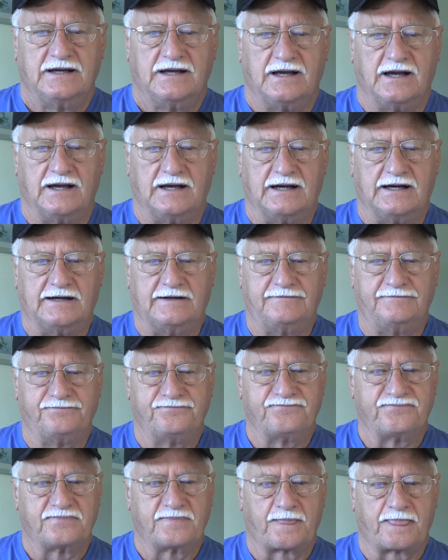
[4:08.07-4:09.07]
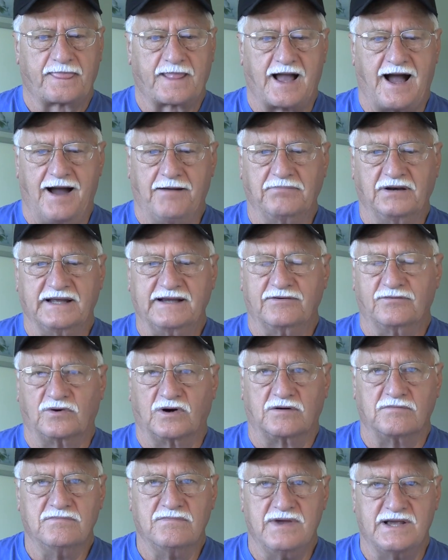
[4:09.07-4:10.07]
um, I believe
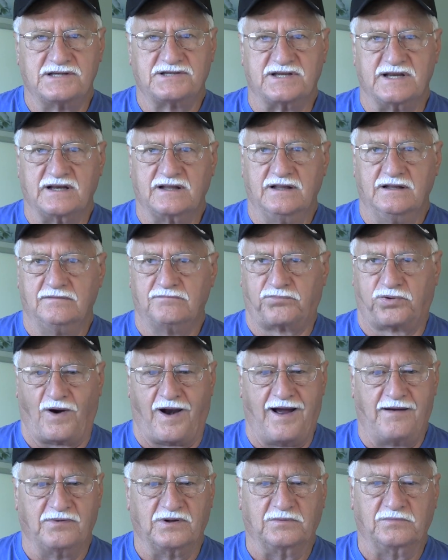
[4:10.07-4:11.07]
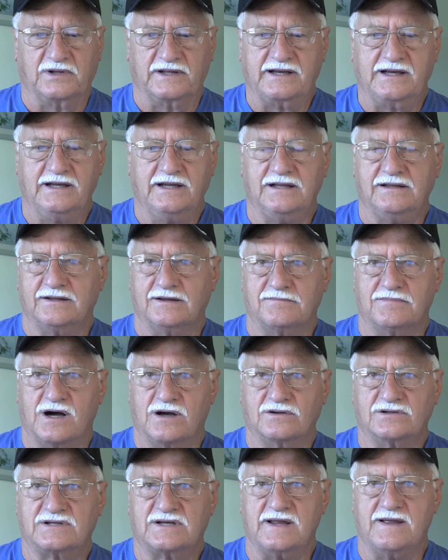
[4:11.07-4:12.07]
we're missing probably the
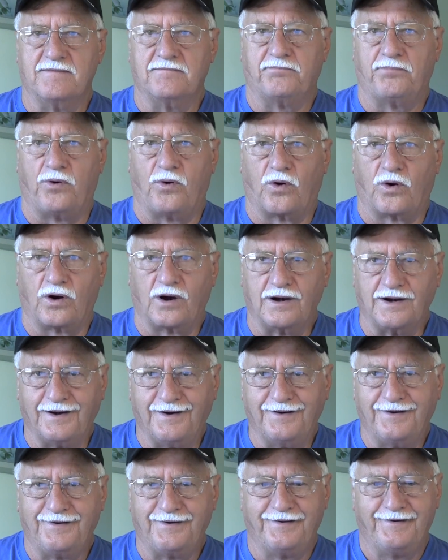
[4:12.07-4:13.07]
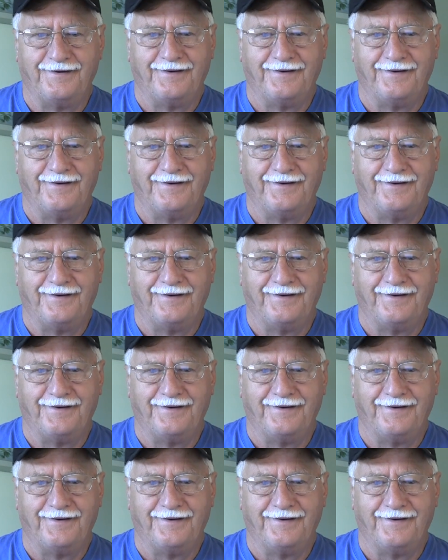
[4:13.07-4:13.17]
most important